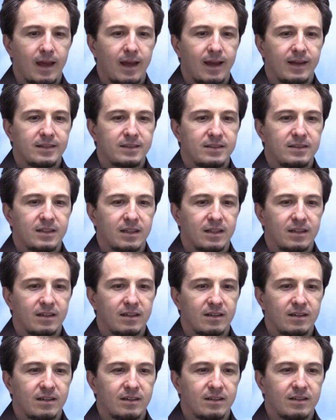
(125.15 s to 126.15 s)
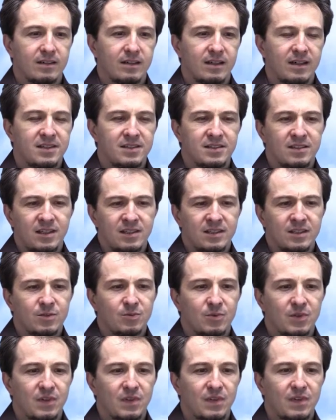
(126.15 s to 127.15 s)
And it
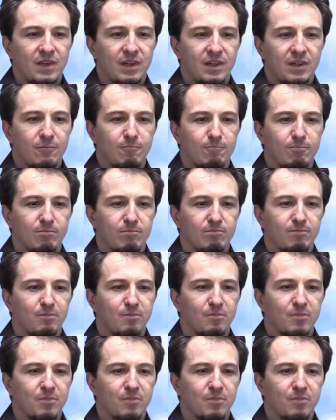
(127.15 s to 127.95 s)
started with the